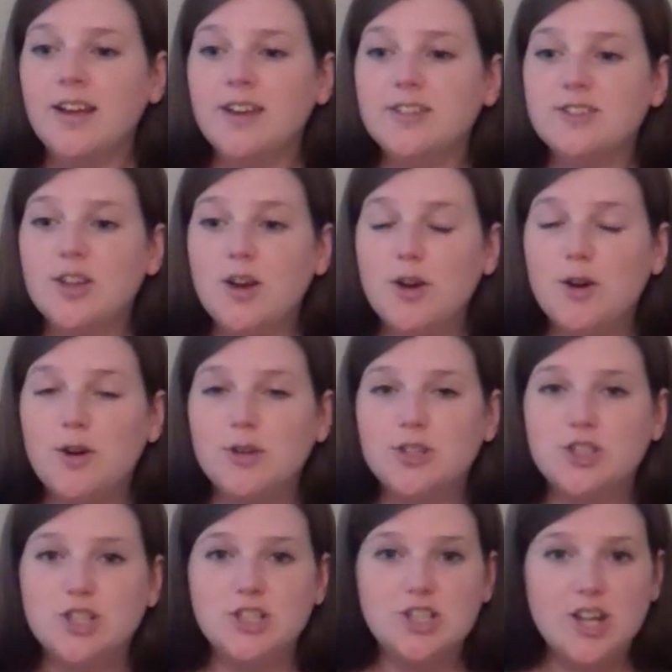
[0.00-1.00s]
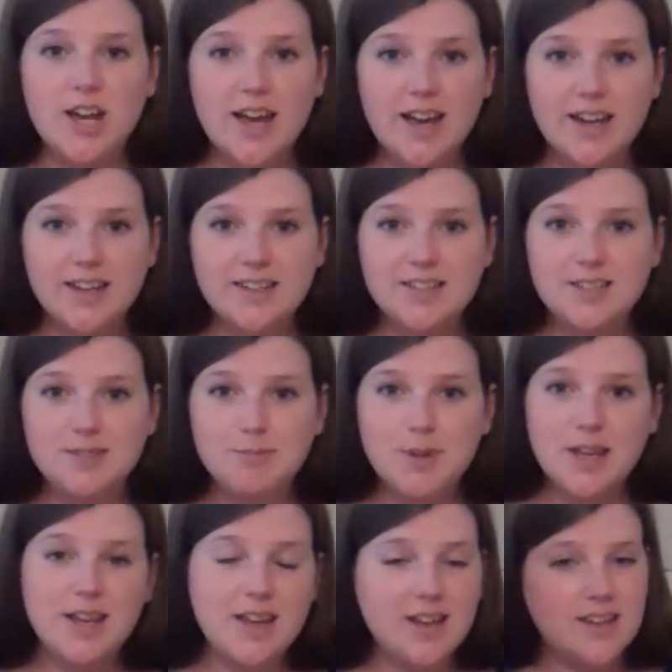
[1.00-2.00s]
So she checked
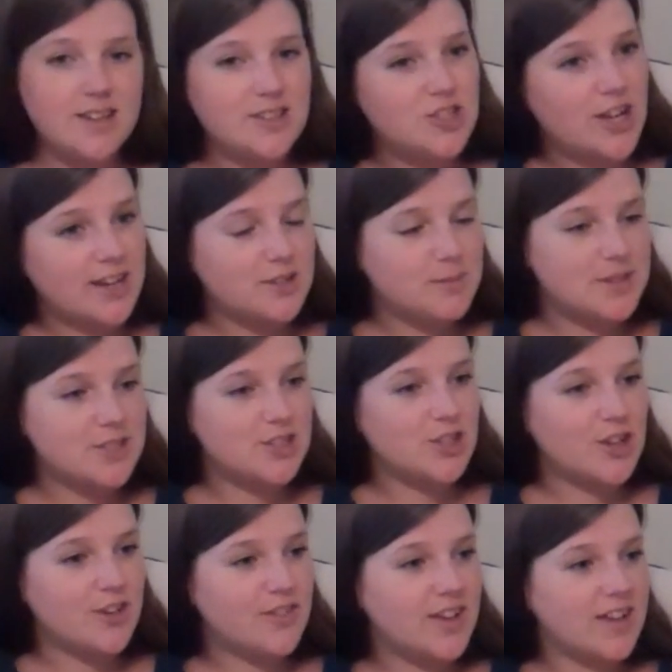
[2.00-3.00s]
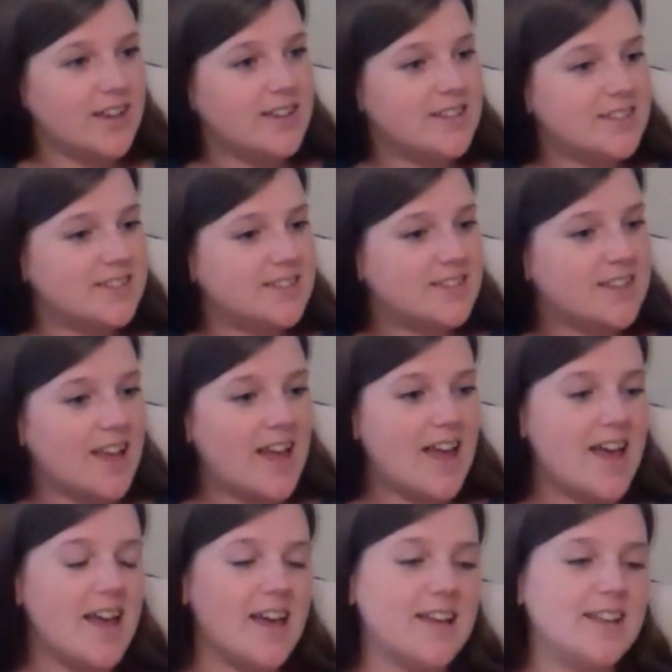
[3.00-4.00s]
me, checked my cervix,
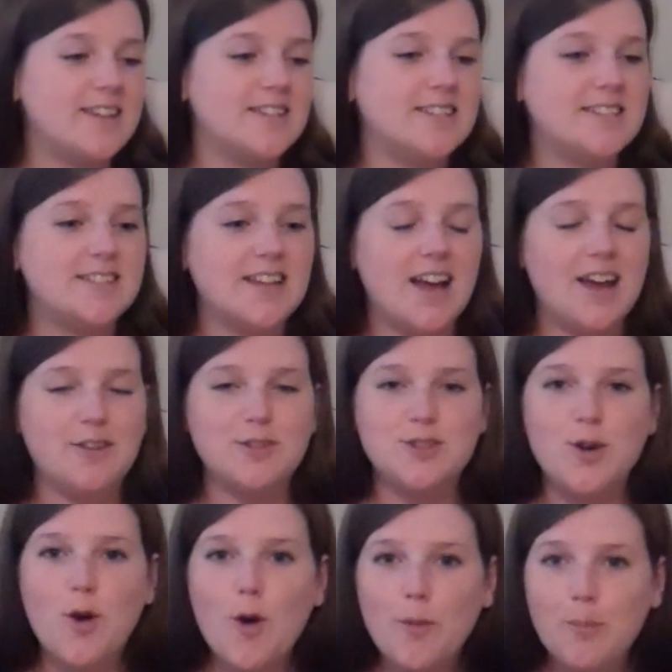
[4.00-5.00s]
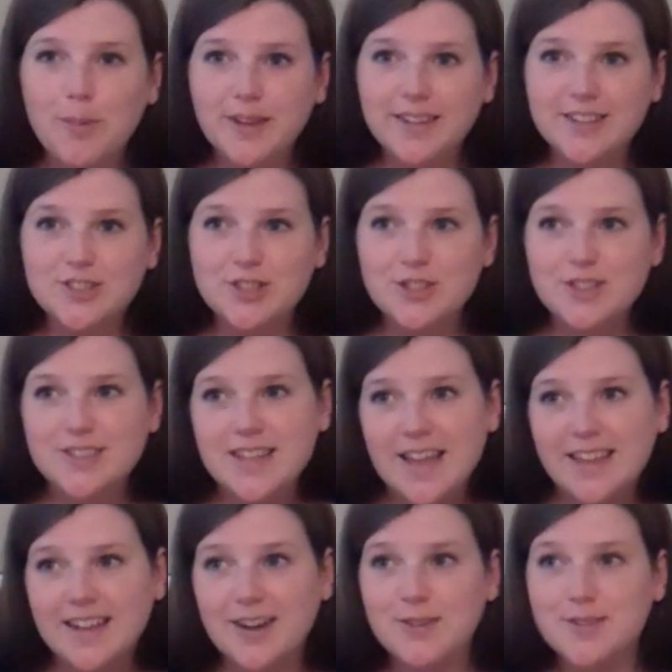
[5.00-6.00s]
and I was hoping that she'd
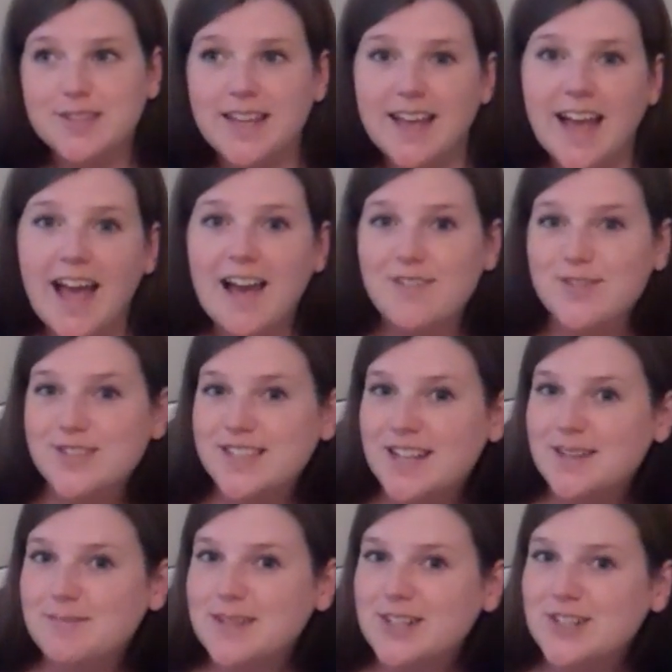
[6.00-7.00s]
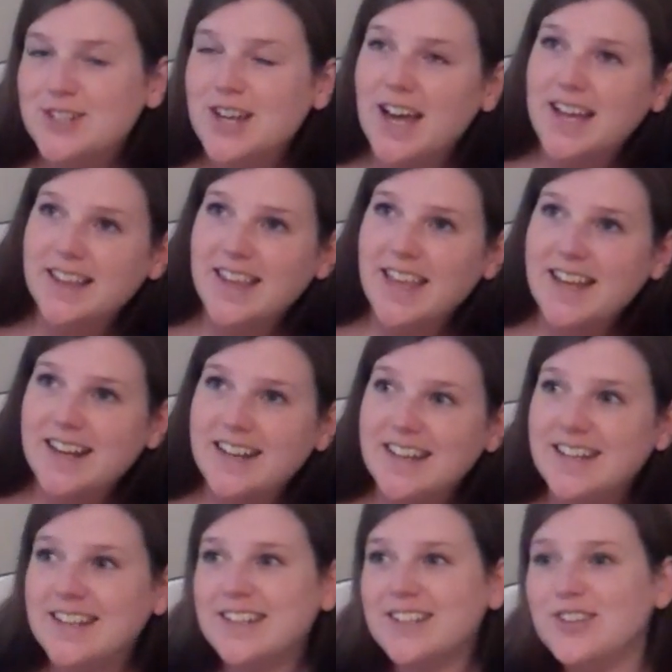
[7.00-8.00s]
say that I was like half centimeter
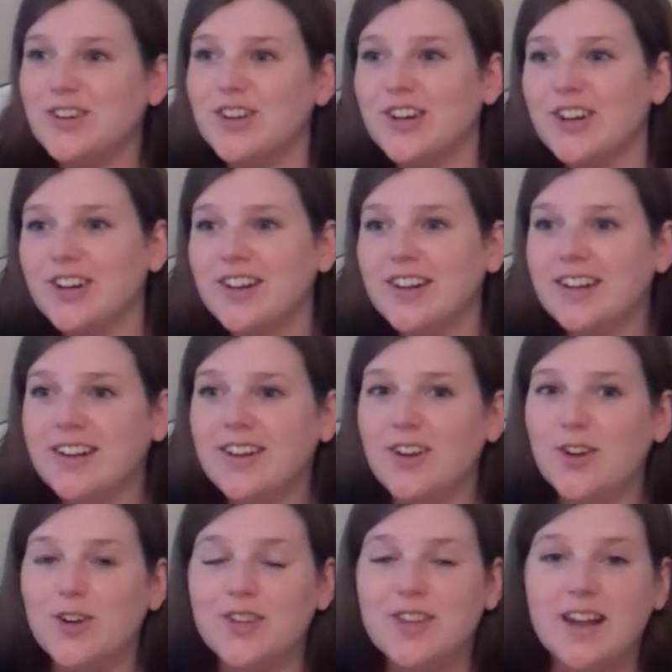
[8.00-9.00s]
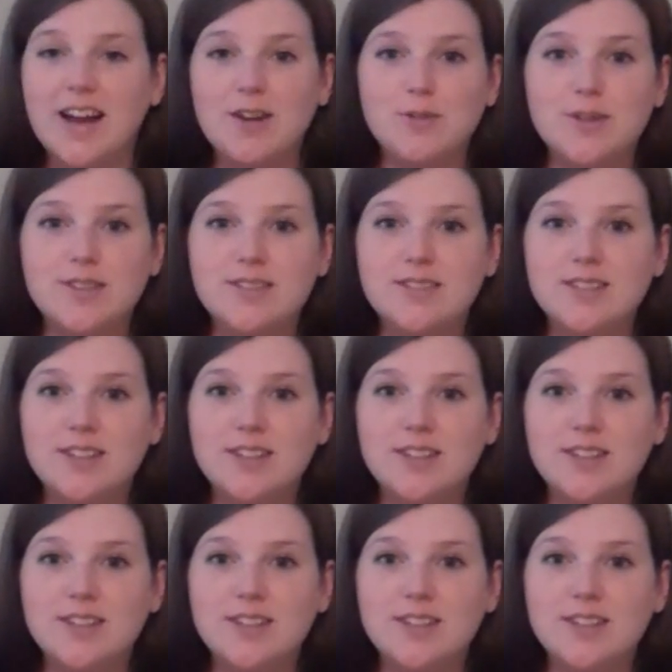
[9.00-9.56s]
dilated, or that I was,